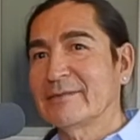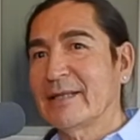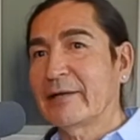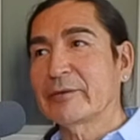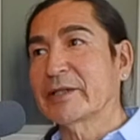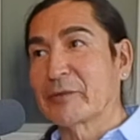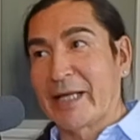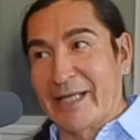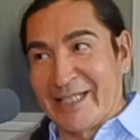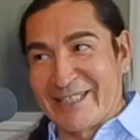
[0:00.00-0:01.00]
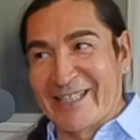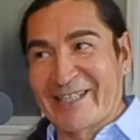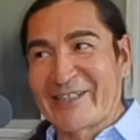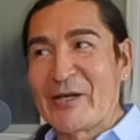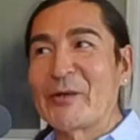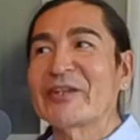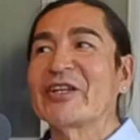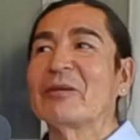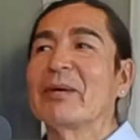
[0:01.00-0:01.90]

I regretted going there.